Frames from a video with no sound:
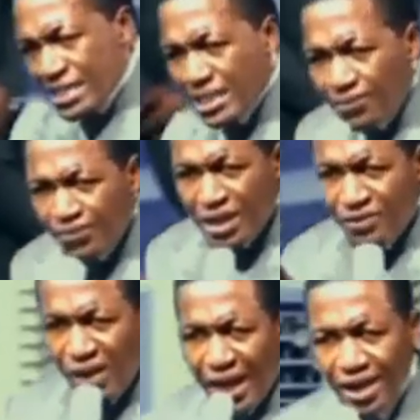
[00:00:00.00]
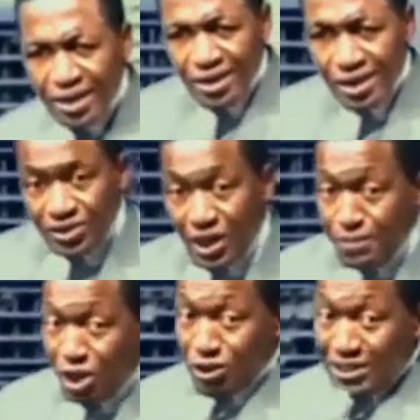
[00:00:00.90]
is it I'm feeling fire? Said,
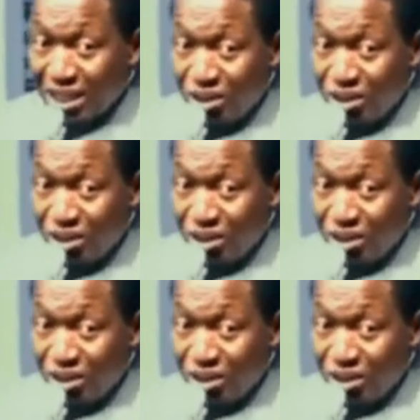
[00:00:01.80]
because that